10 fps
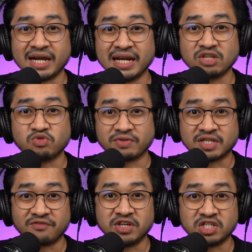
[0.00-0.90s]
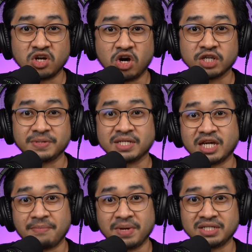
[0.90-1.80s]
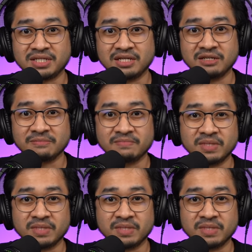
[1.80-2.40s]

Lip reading: unless we have sufficient hospital capacity.